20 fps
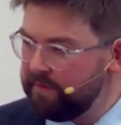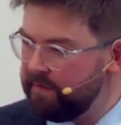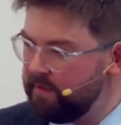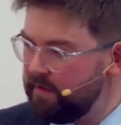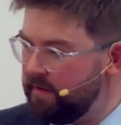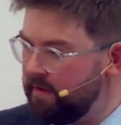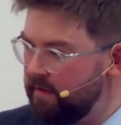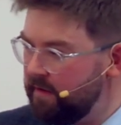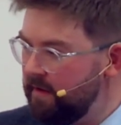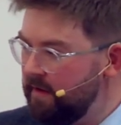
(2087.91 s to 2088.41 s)

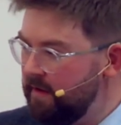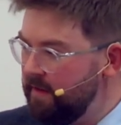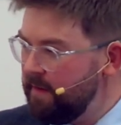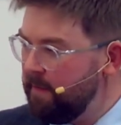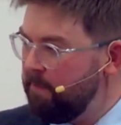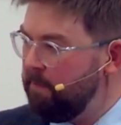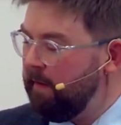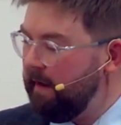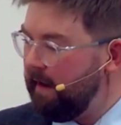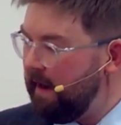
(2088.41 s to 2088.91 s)
the, the
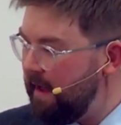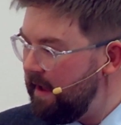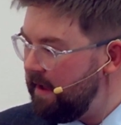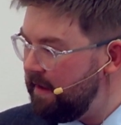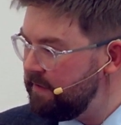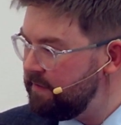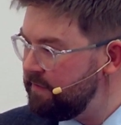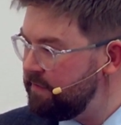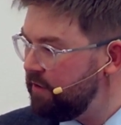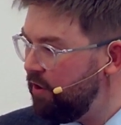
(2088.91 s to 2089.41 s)

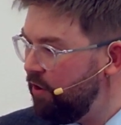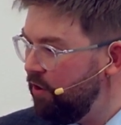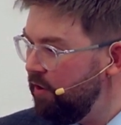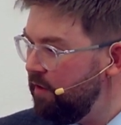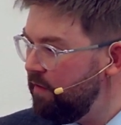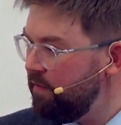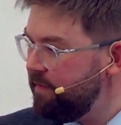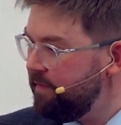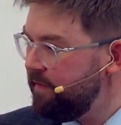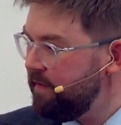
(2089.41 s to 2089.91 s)
plans, all
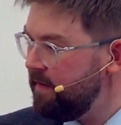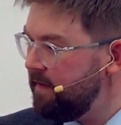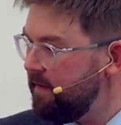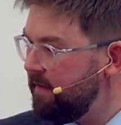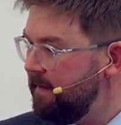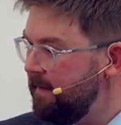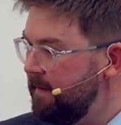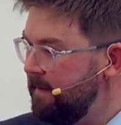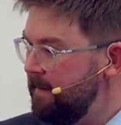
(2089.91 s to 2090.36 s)
of the,